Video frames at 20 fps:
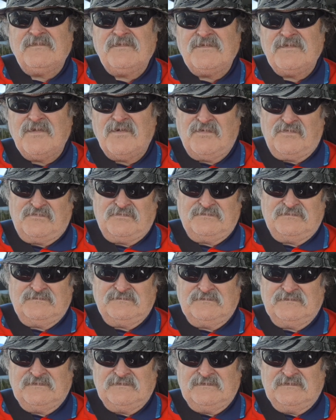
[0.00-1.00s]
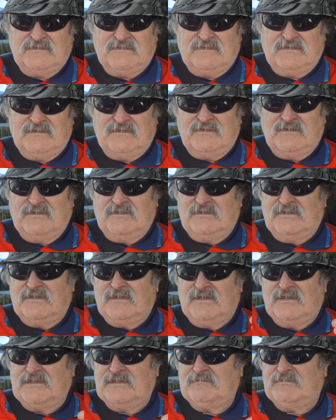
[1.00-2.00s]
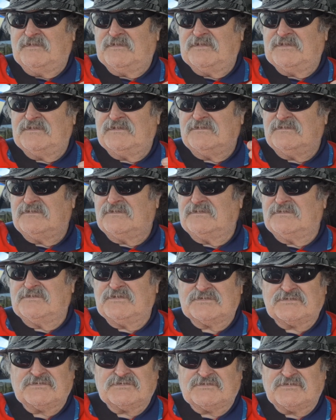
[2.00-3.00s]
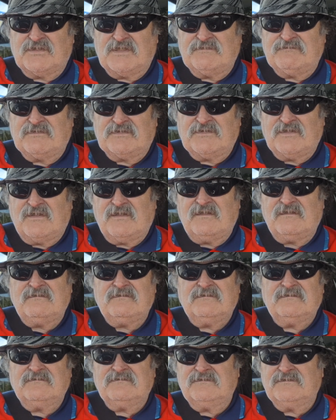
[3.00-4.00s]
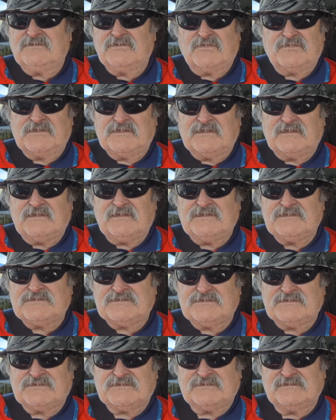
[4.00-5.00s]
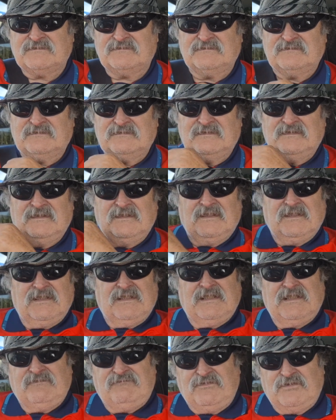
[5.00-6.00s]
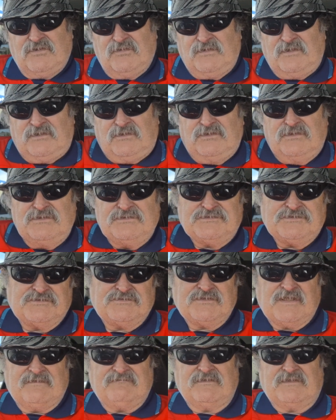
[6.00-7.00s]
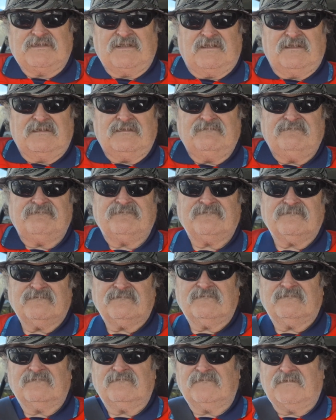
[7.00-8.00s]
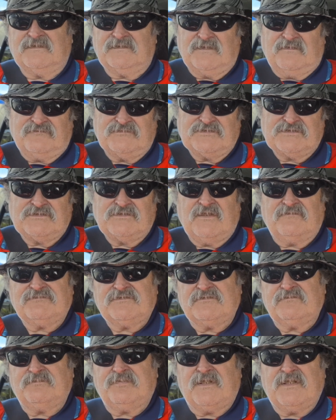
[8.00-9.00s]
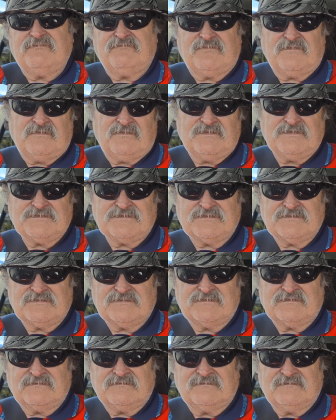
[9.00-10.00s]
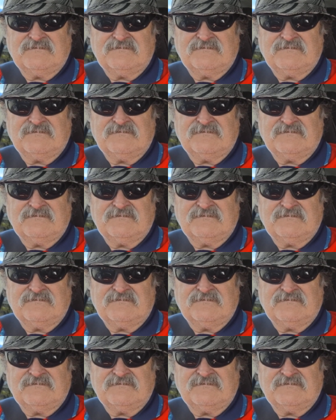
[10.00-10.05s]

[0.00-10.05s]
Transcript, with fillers: No. Anybody who, doesn't drive a car, you don't need a license. If you're going to learn to drive a car, then obviously you have to apply for a license.